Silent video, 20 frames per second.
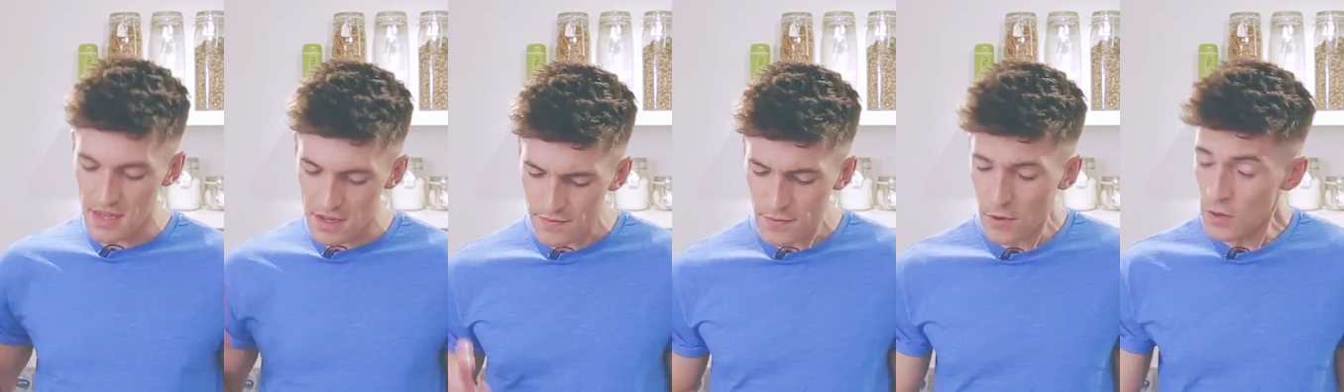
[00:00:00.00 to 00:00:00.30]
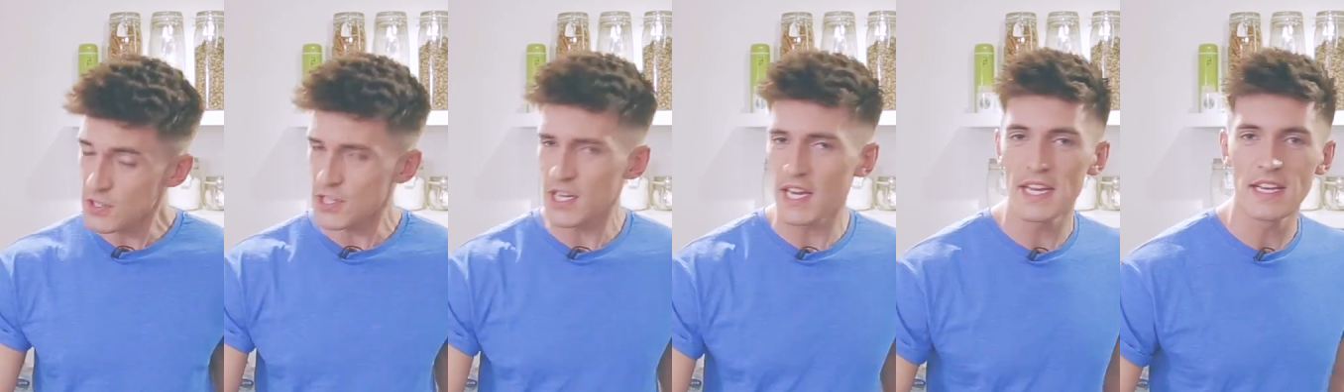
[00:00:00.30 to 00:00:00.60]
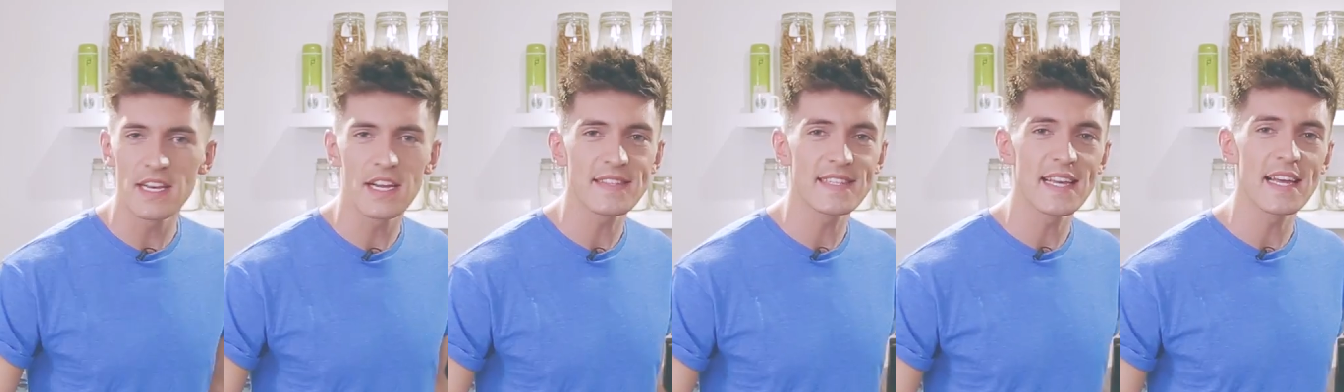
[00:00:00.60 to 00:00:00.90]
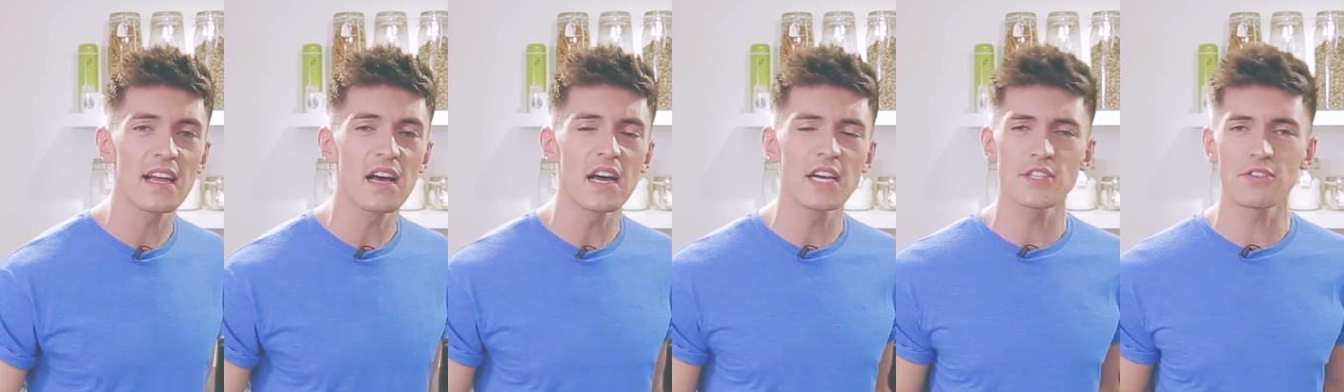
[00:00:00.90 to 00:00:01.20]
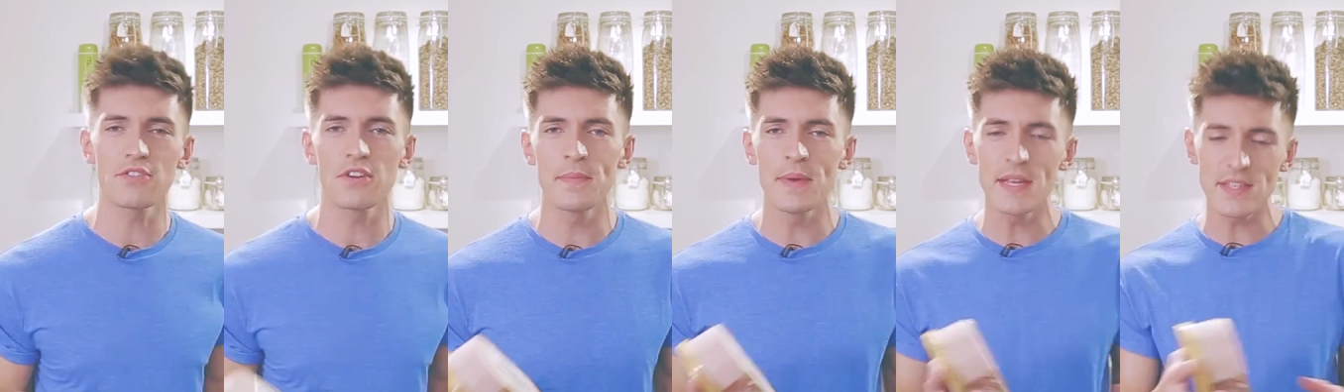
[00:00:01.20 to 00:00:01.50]
Unfortunately, Nutella ice
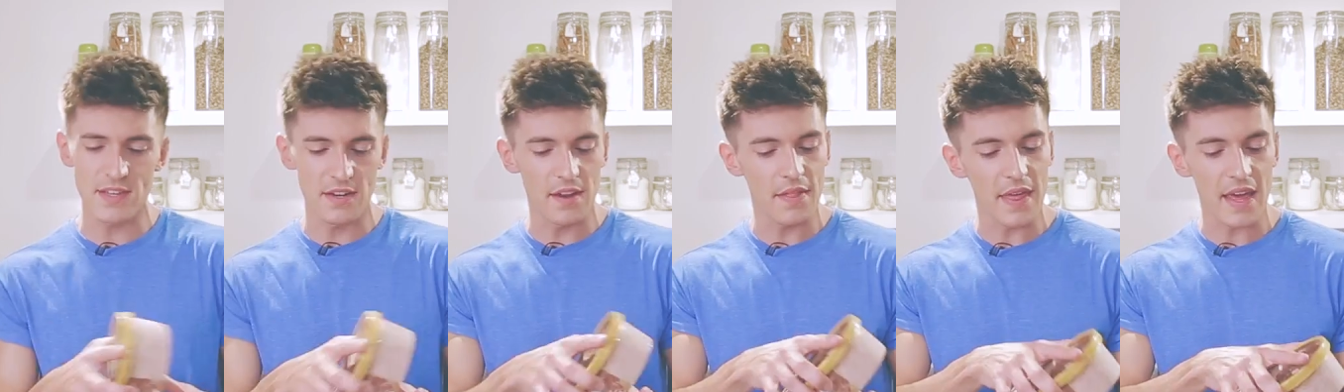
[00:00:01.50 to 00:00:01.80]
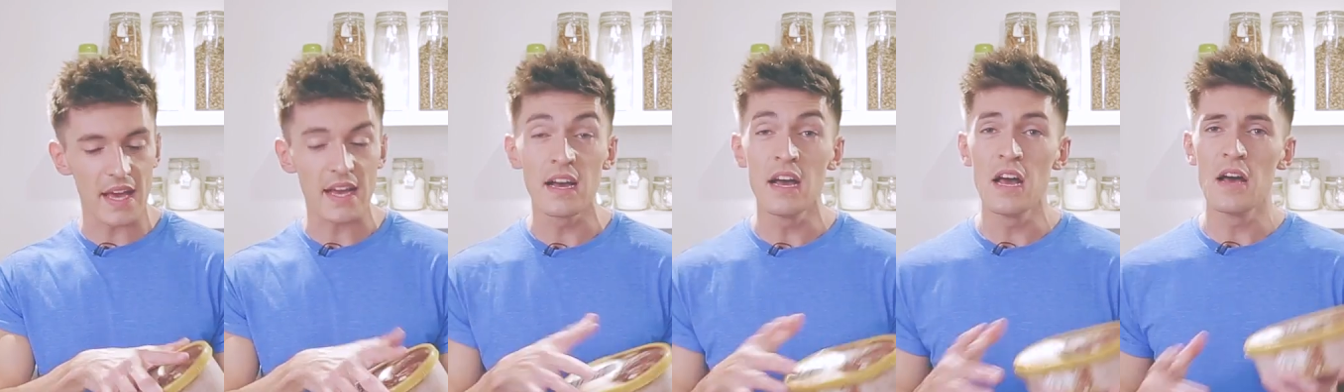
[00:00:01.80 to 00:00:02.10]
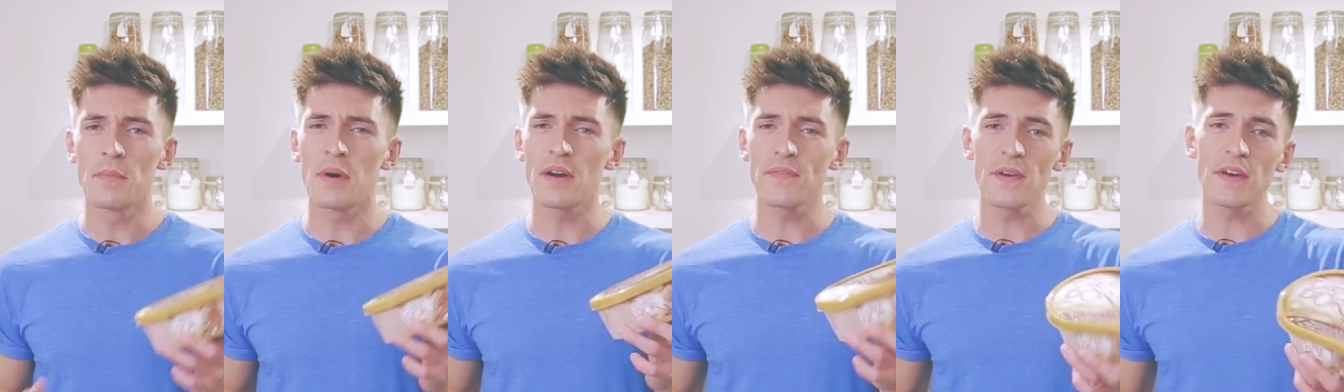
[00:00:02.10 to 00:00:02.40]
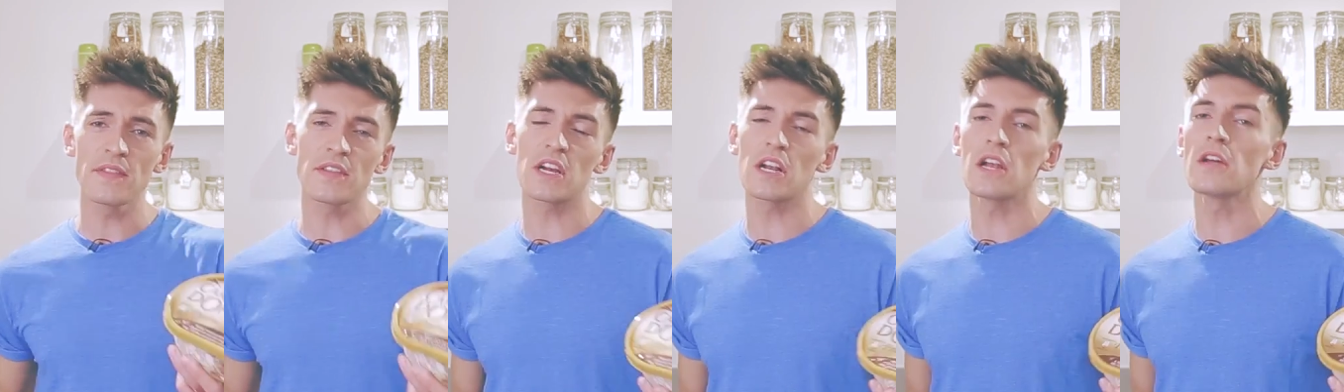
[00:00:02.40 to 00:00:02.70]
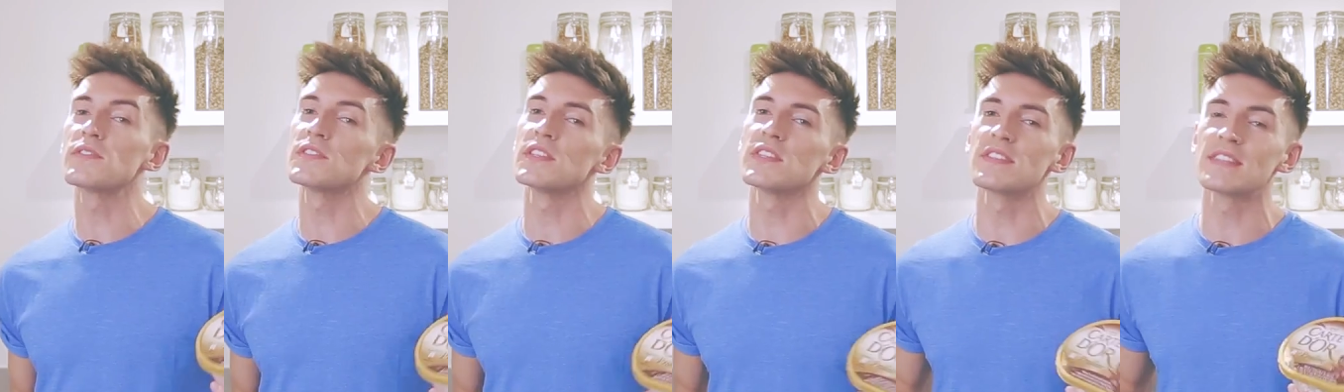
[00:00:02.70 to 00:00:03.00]
cream isn't a thing, but I found the
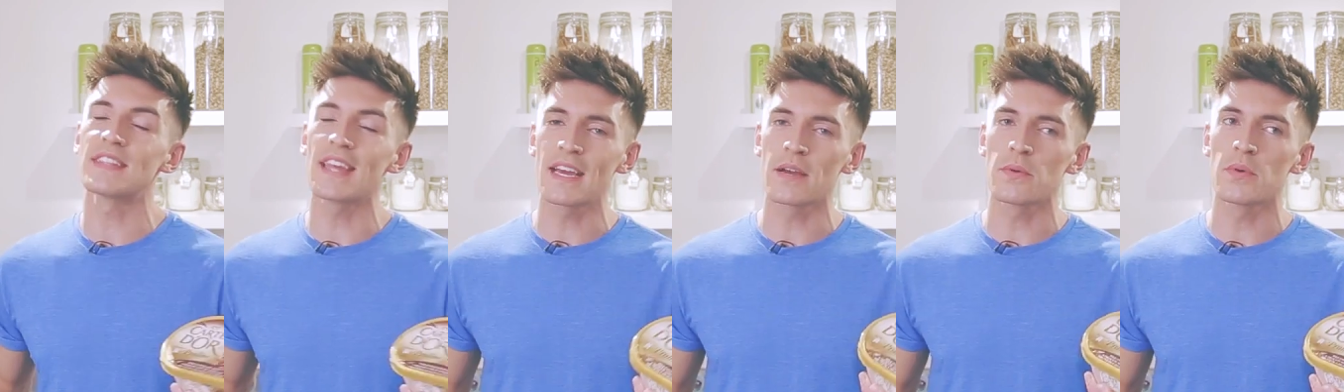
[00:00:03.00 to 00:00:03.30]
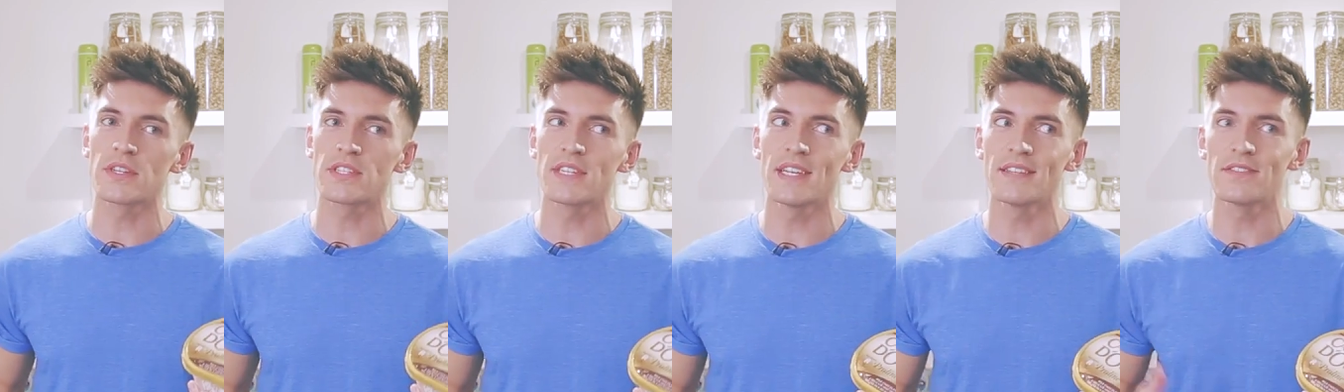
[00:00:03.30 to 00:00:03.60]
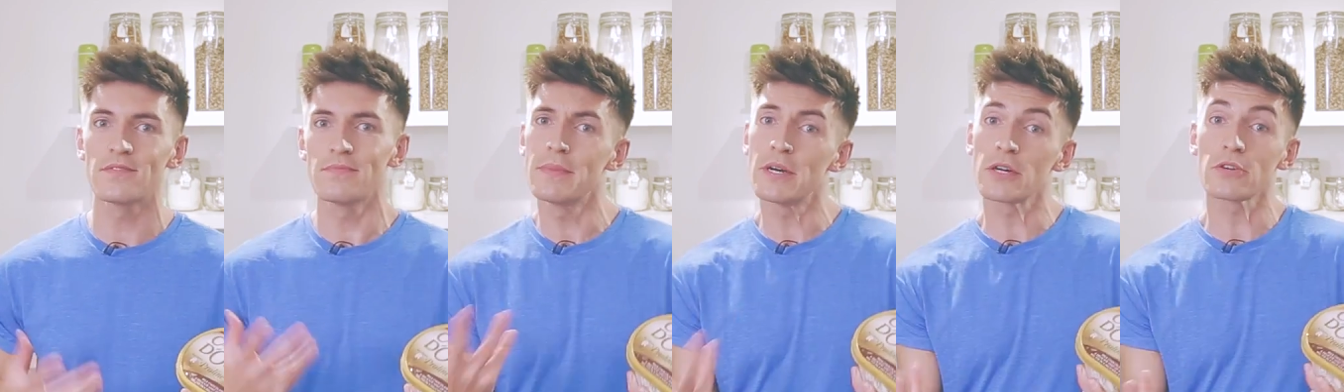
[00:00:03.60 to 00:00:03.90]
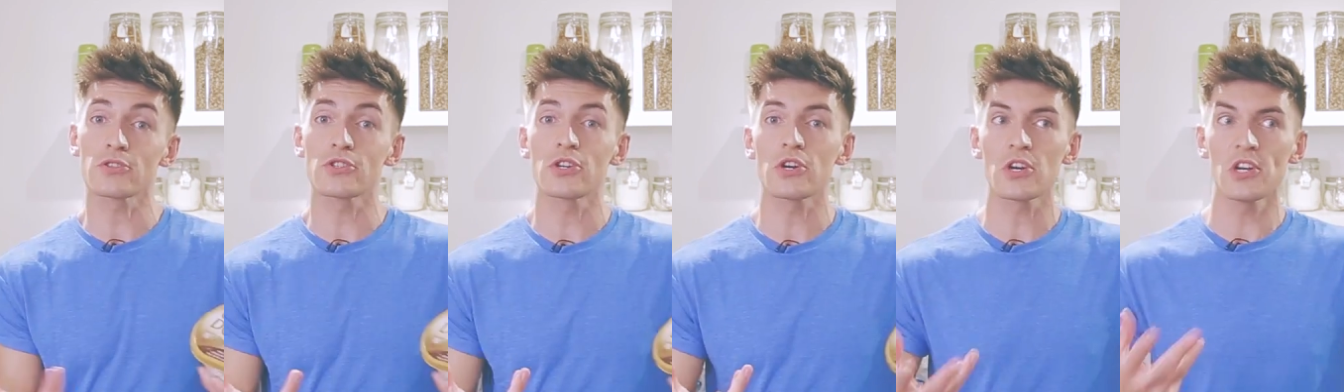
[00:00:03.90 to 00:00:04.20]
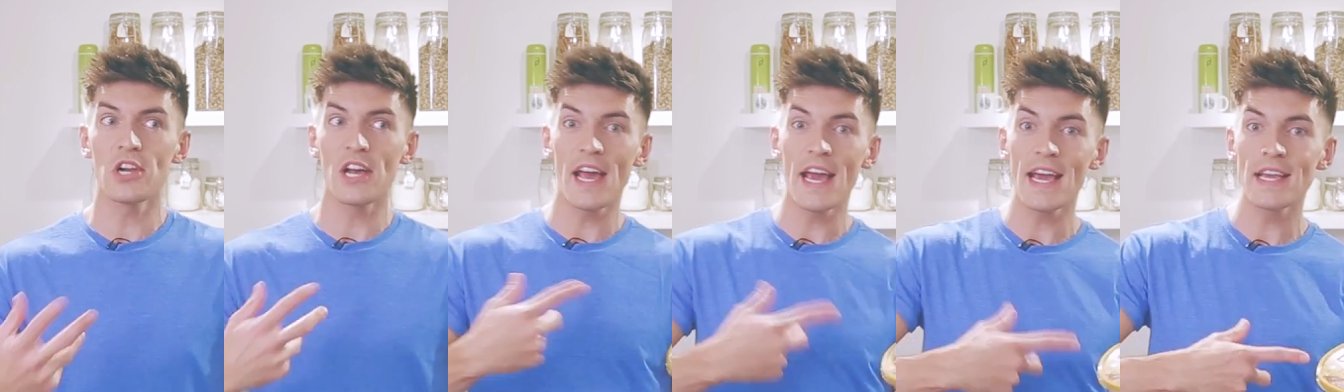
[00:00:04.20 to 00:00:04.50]
closest thing, which is milk
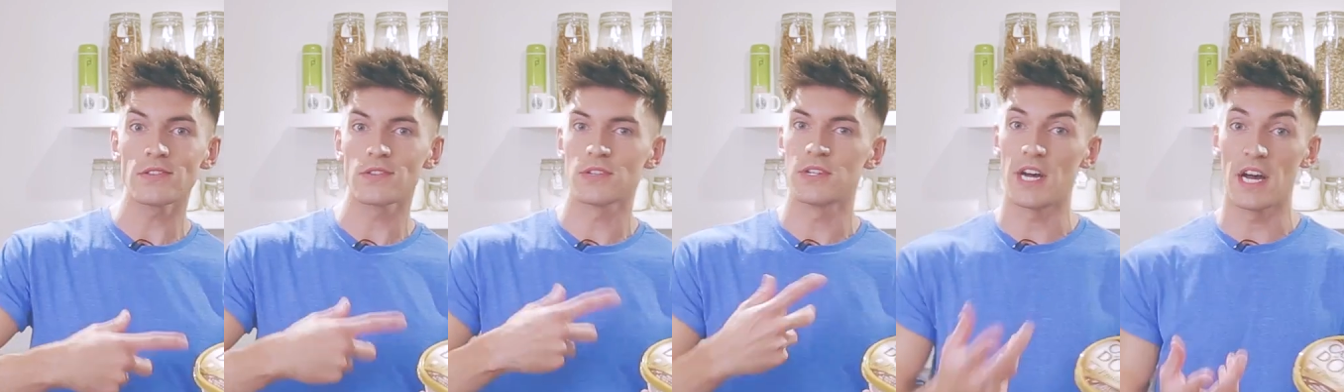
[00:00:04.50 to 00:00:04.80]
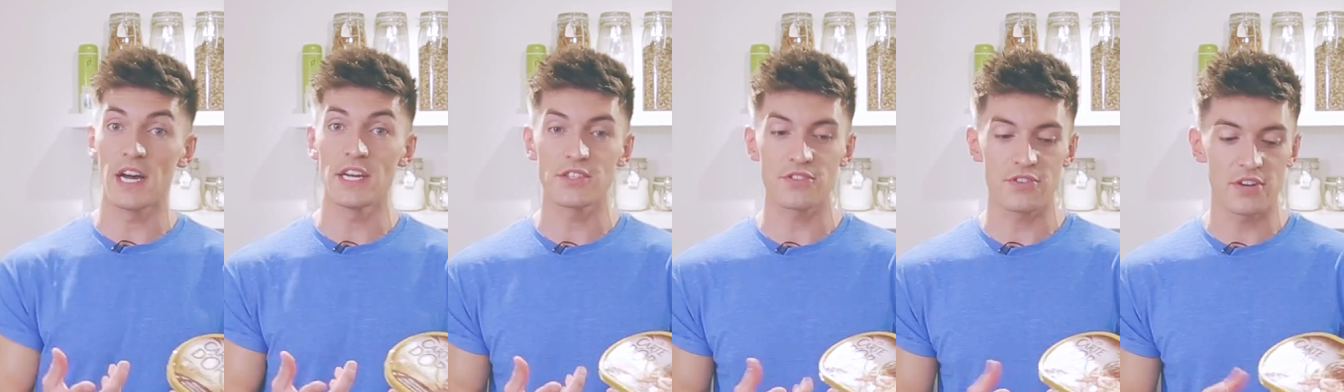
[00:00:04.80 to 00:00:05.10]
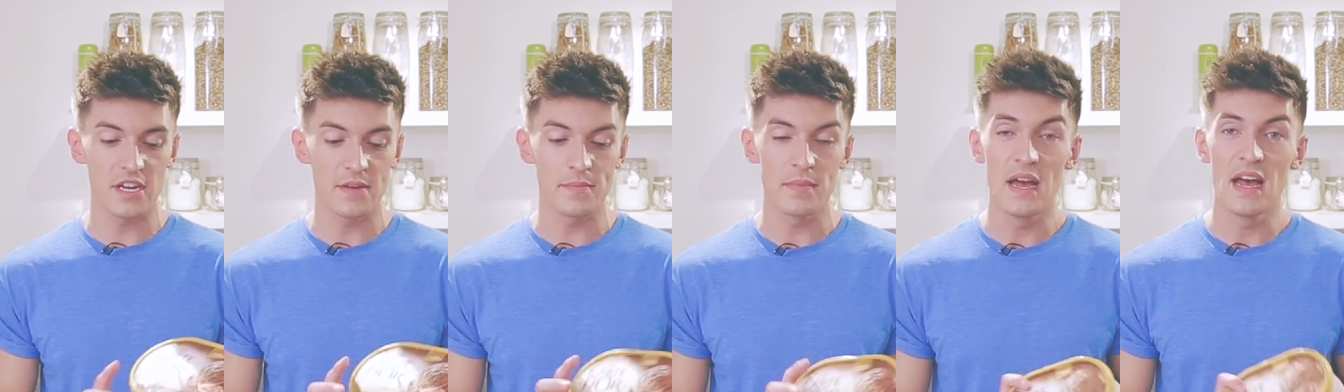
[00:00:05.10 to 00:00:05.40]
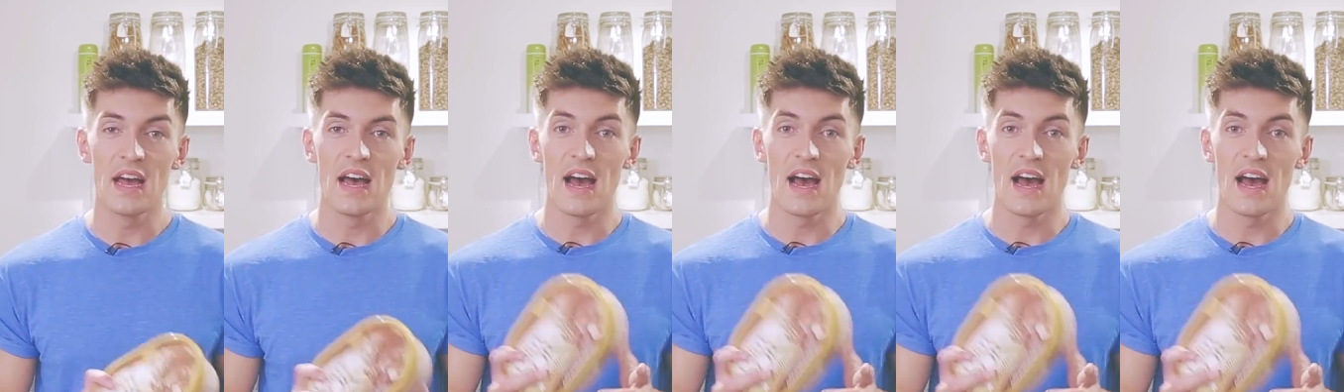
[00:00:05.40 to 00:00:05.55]
chocolate hazelnut ice cream,